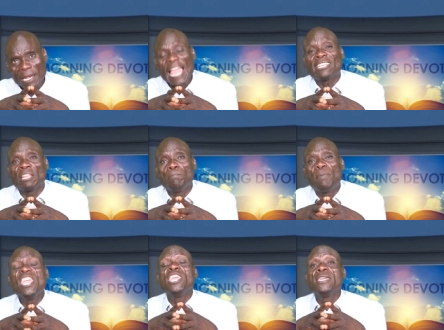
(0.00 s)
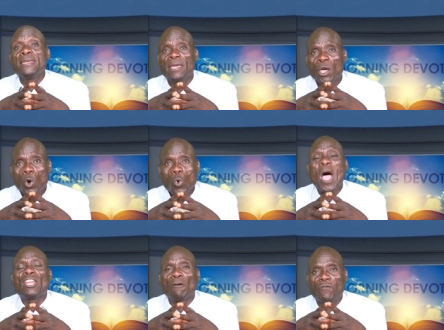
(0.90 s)
Let him be
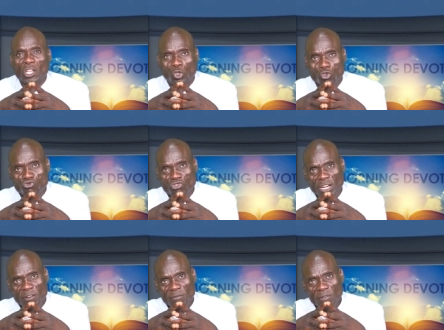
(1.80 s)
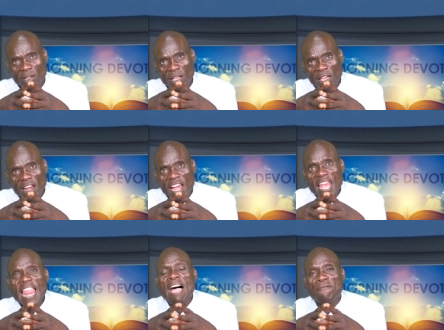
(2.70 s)
one of your children.
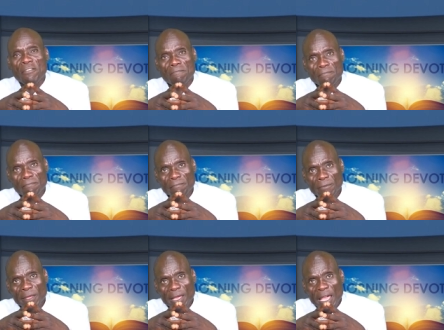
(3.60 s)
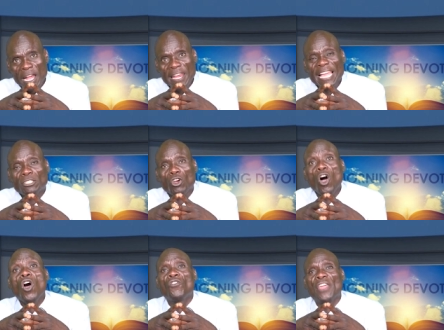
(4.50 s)
Love him. Let
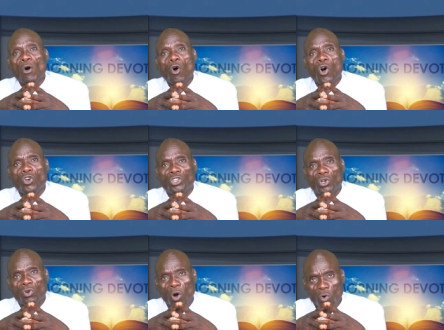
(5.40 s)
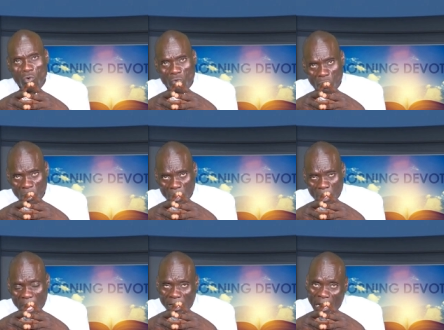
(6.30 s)
all the old go
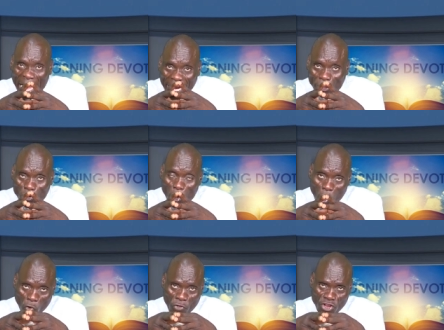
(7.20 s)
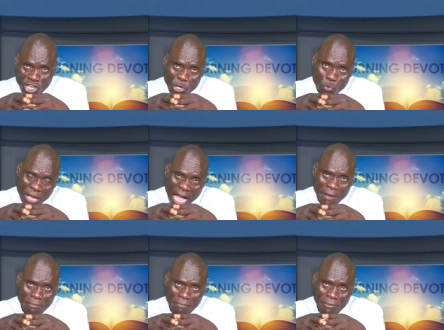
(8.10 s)
and let all the new
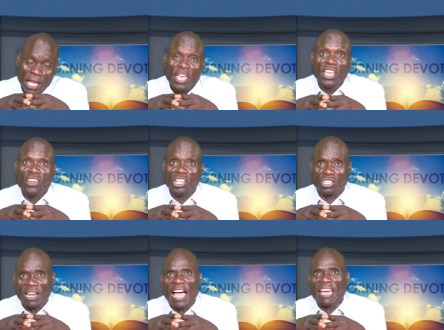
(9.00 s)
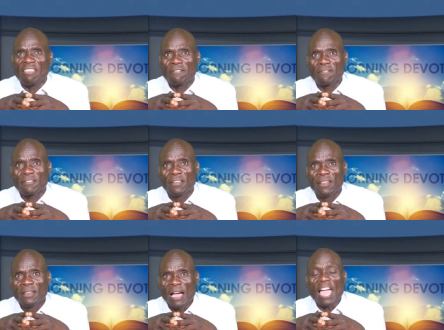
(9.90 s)
come in his life.
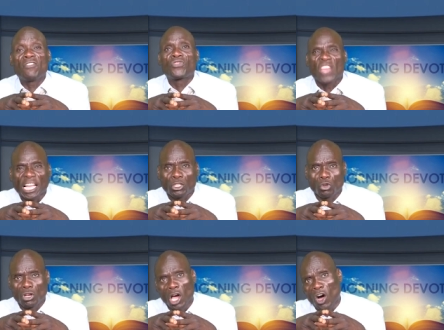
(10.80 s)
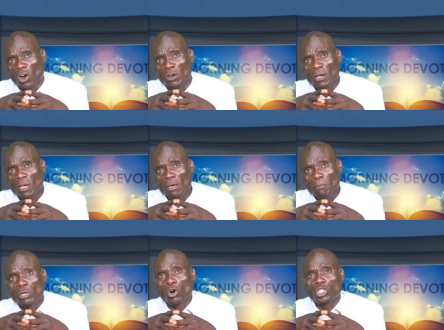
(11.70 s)
I thank you, Lord,
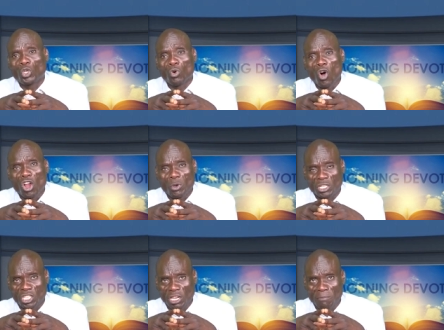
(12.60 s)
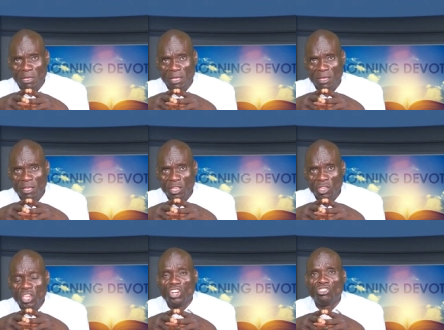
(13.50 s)
because you always hear me.
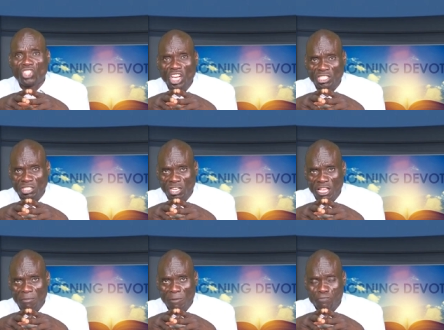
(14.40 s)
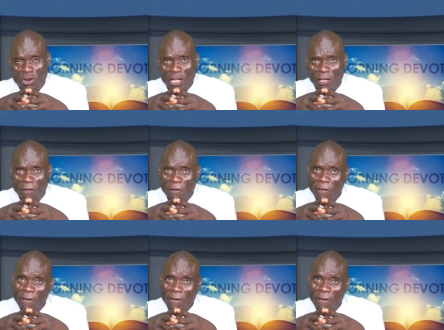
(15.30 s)
In Jesus' name I pray.